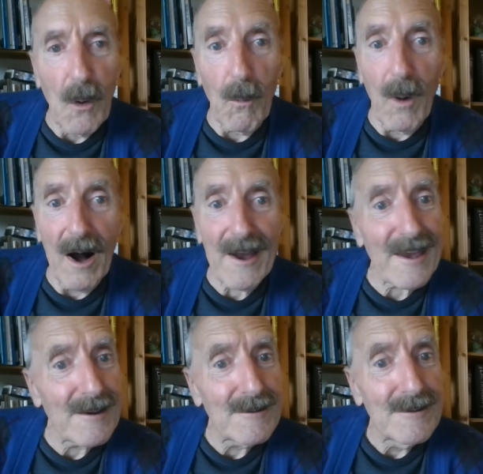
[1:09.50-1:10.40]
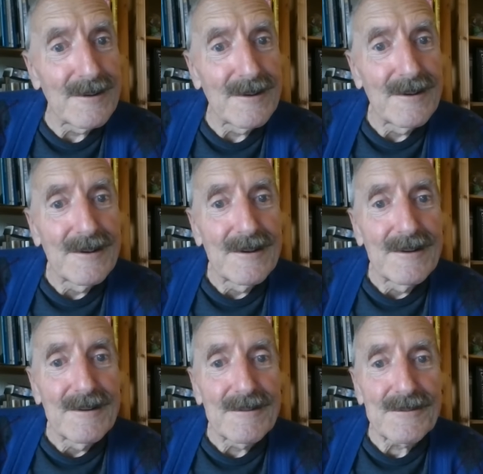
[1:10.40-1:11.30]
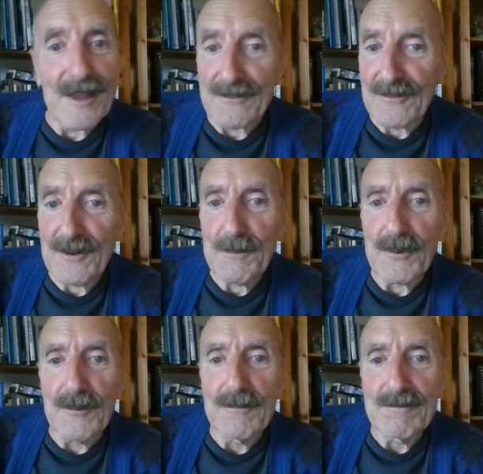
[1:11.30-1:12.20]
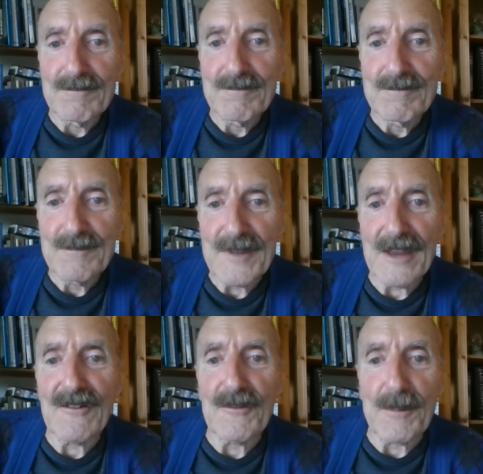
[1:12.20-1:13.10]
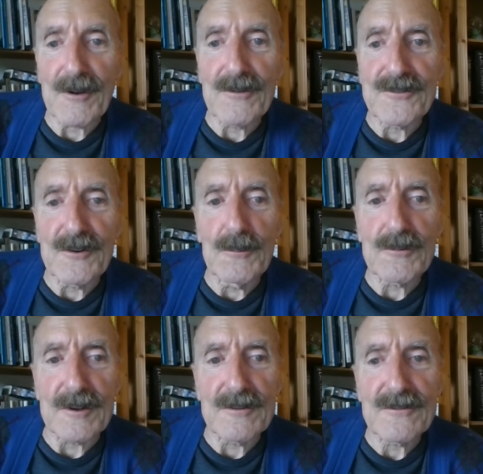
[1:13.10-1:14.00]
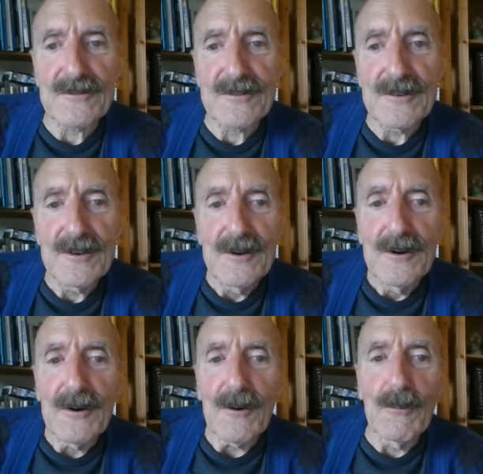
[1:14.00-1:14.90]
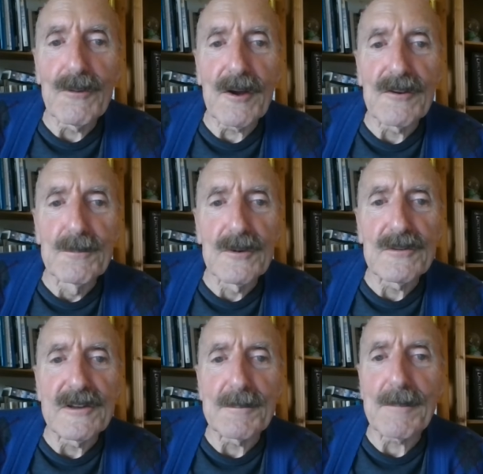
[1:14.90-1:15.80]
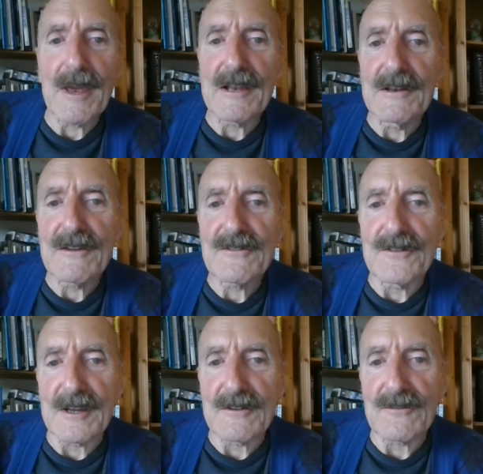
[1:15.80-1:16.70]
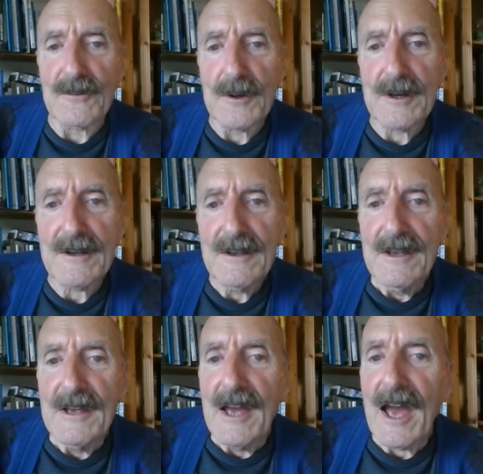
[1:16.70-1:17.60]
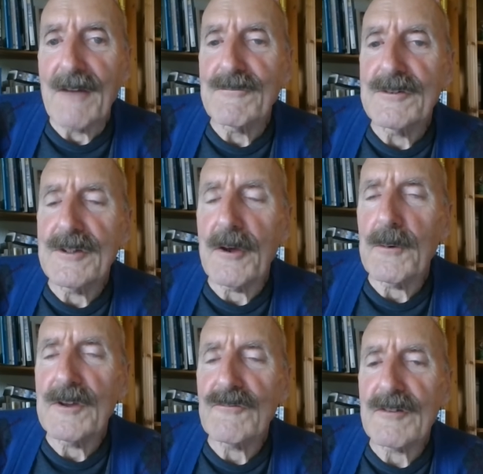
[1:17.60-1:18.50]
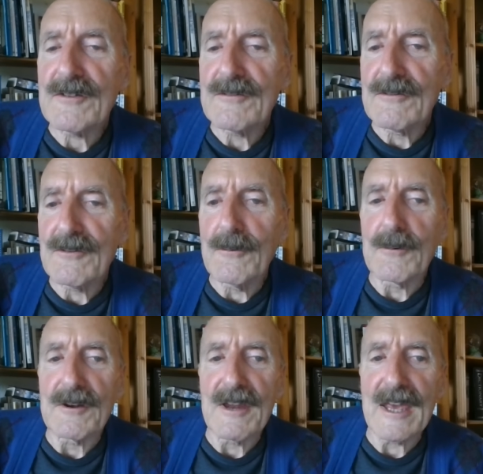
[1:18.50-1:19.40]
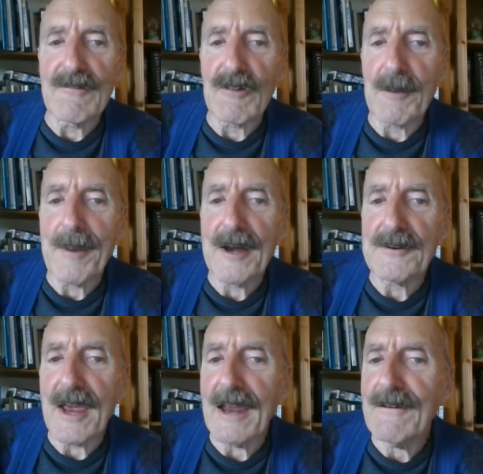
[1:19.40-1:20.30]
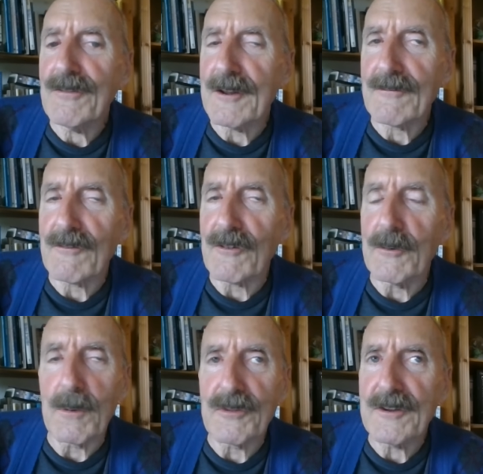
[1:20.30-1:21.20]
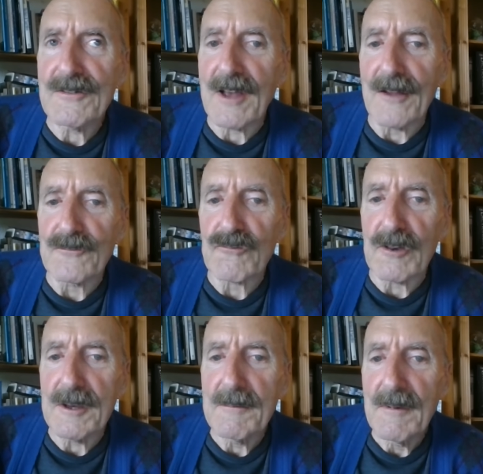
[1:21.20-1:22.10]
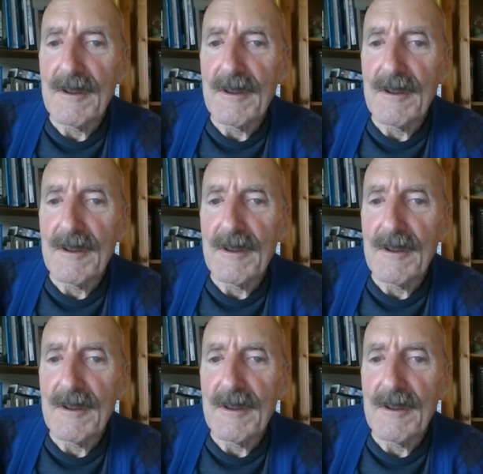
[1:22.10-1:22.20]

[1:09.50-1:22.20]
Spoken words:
Why? That's simple. It is because the audience, all those Muslim men listening to her, have no interest at all in hearing about anything to do with this country.